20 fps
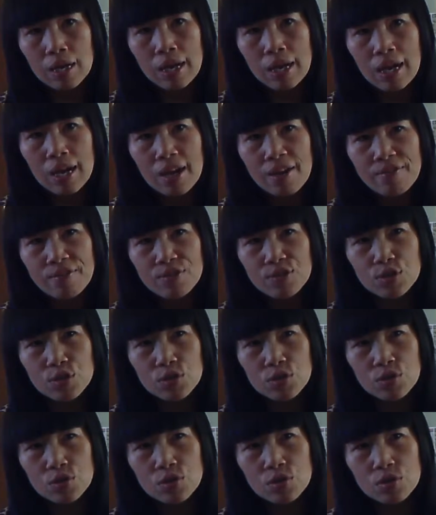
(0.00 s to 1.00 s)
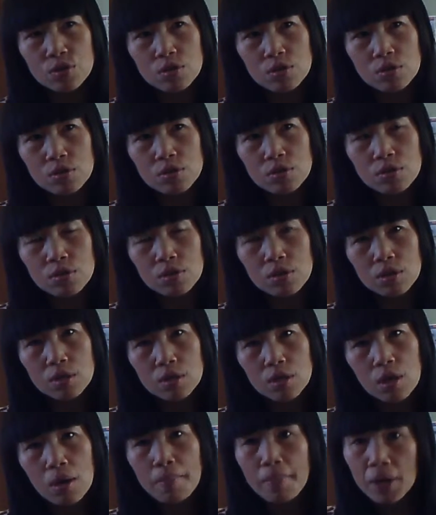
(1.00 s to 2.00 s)
after
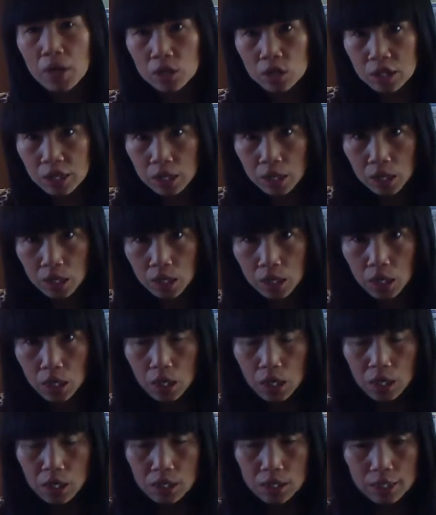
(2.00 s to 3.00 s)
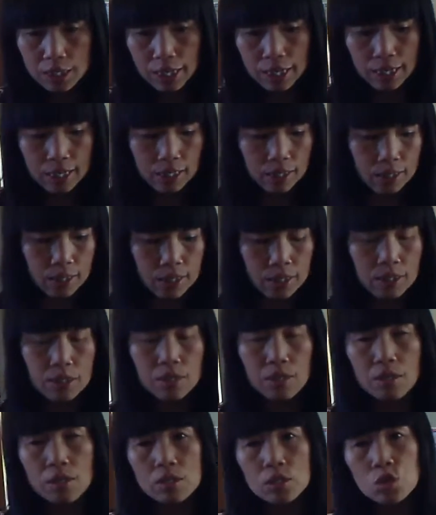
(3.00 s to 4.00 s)
a month in, so I got this
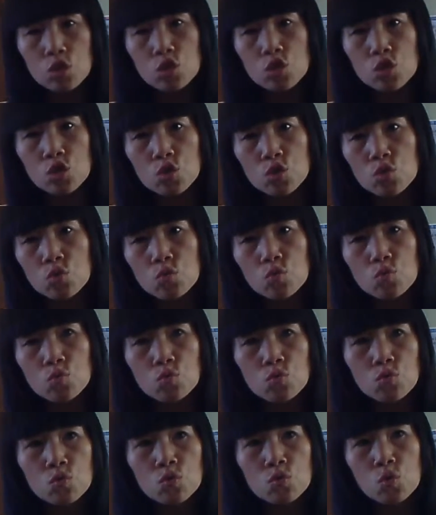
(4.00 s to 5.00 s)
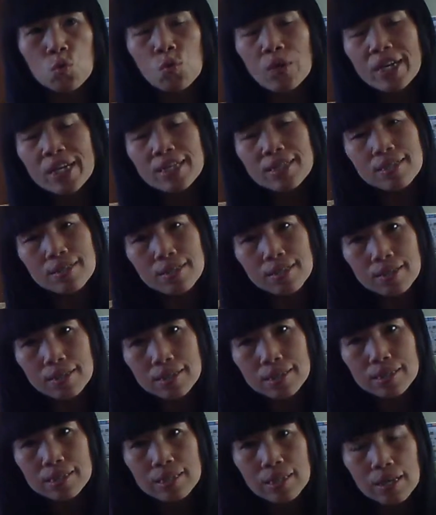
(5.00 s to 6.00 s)
on June
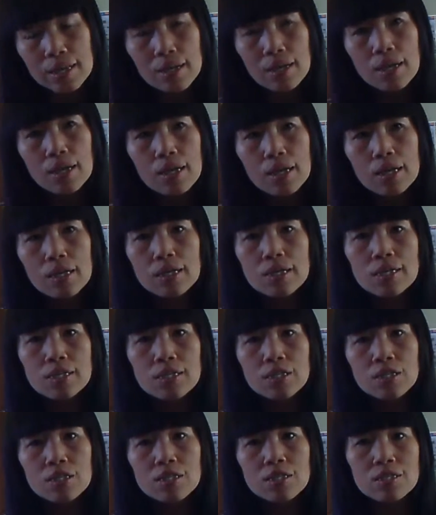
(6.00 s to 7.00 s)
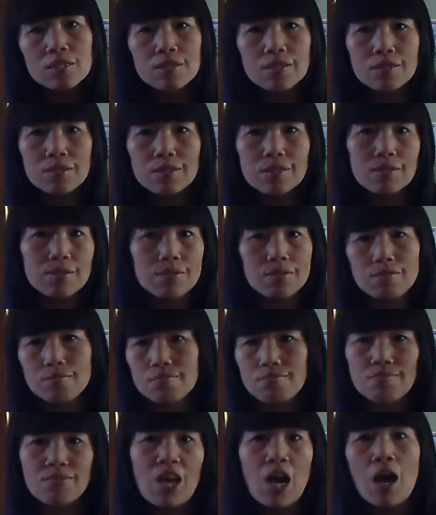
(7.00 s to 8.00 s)
26th, it just
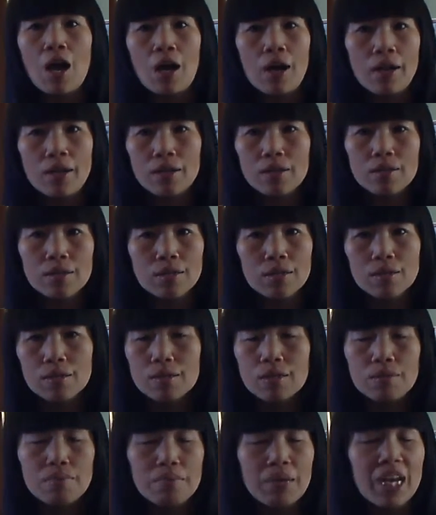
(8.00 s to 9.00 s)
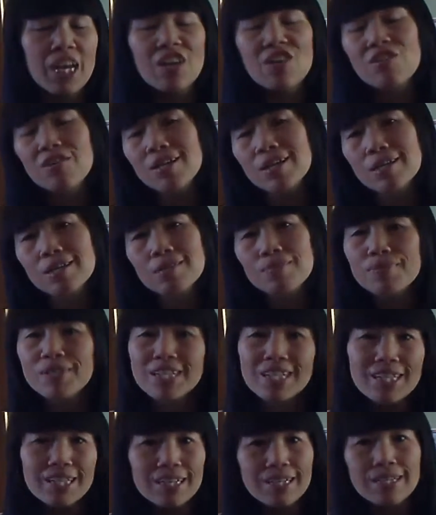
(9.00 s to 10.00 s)
died. Like my internet
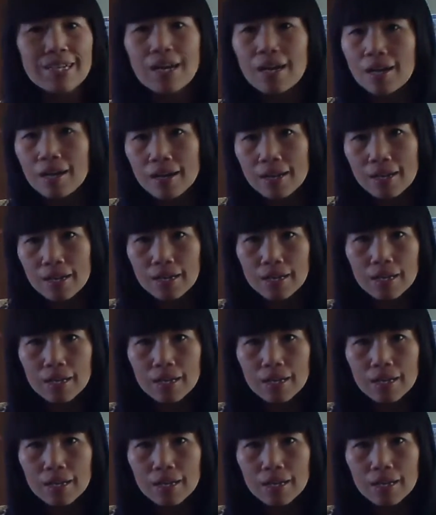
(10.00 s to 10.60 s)
completely died